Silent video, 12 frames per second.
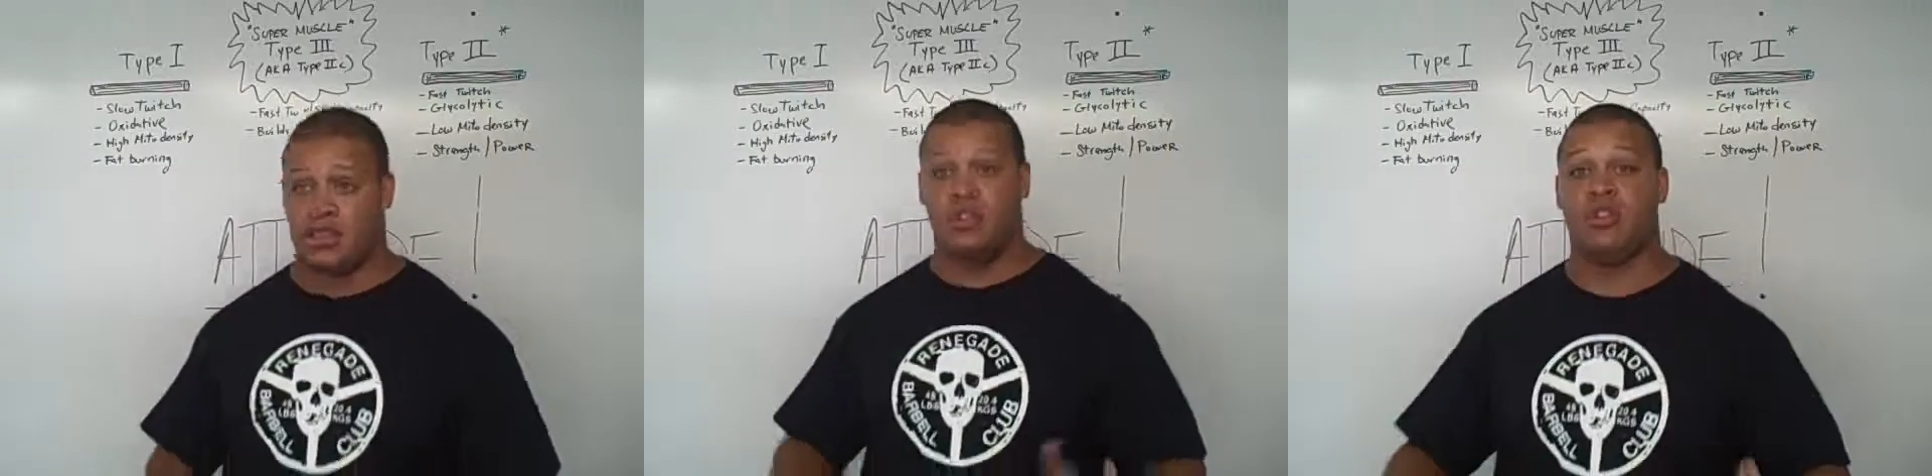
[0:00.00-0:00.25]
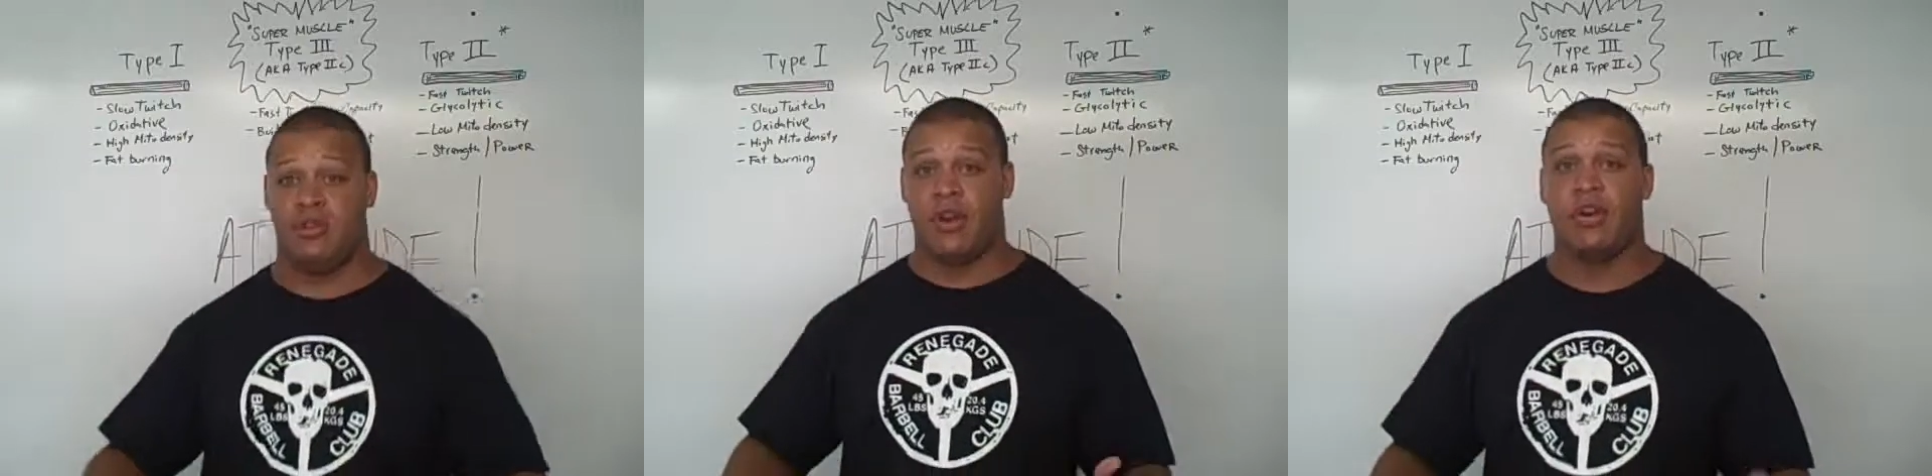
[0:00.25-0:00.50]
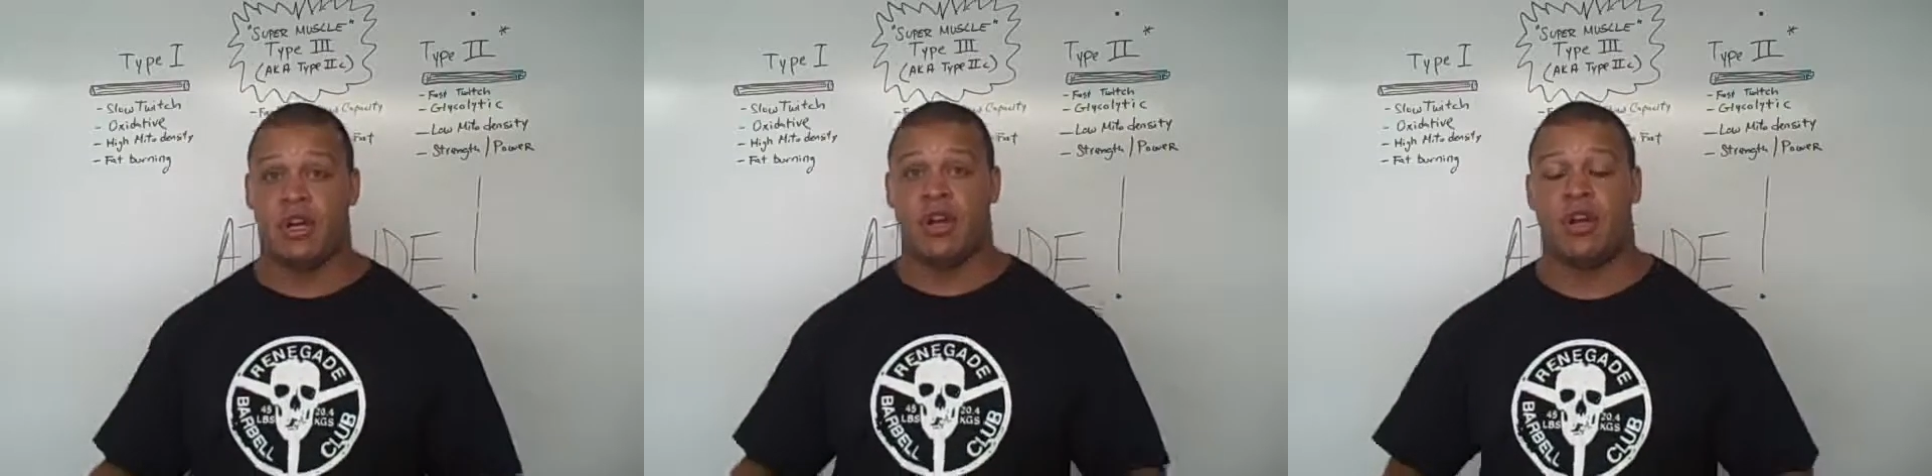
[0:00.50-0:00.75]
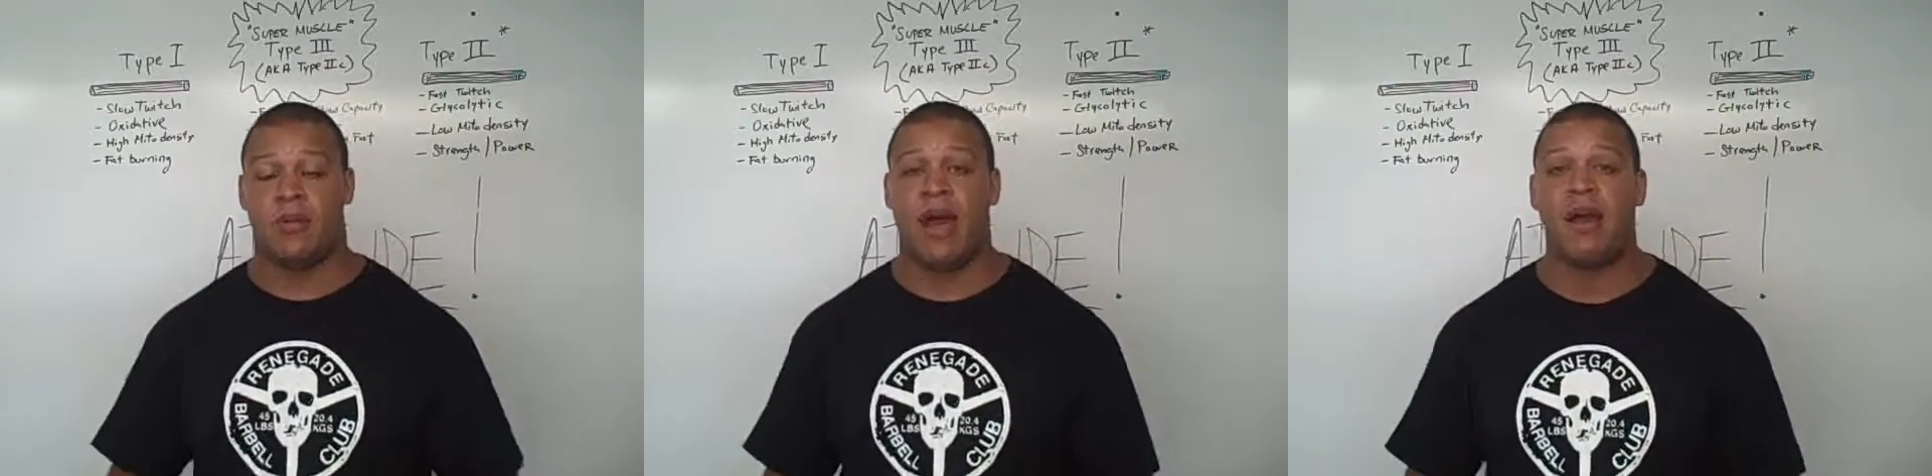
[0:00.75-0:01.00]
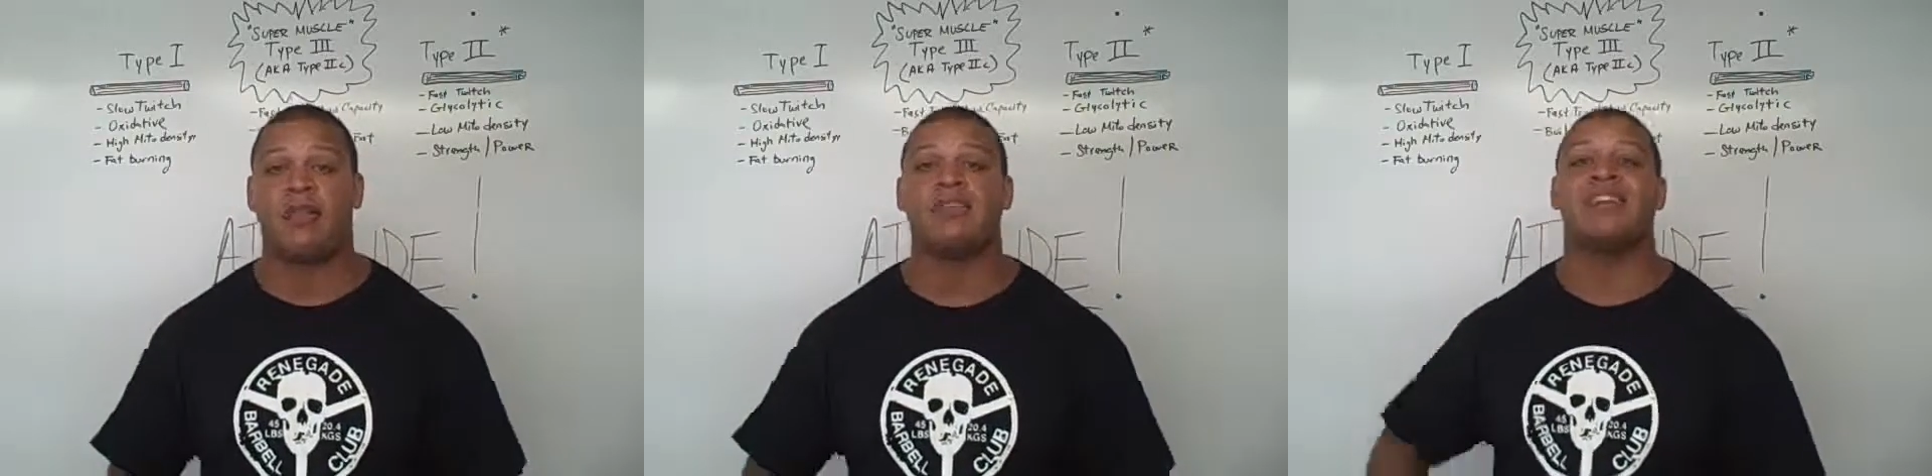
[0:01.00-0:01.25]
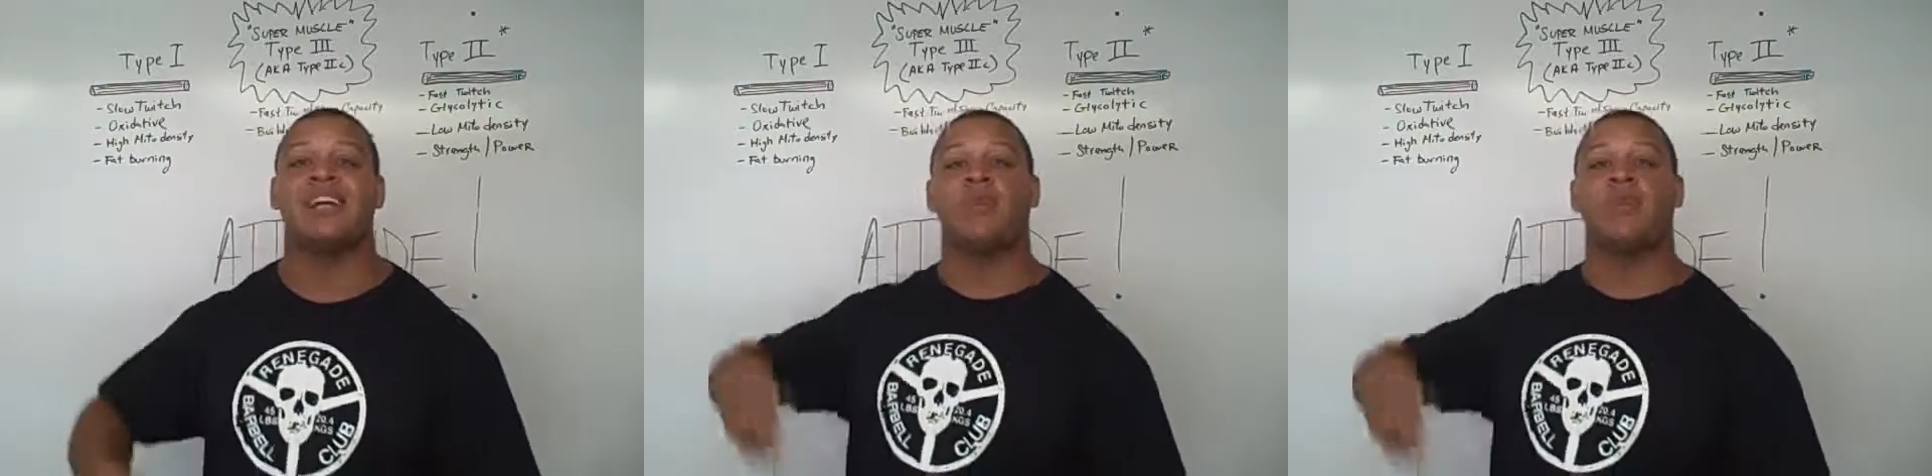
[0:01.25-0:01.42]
is usually very good at running marathons.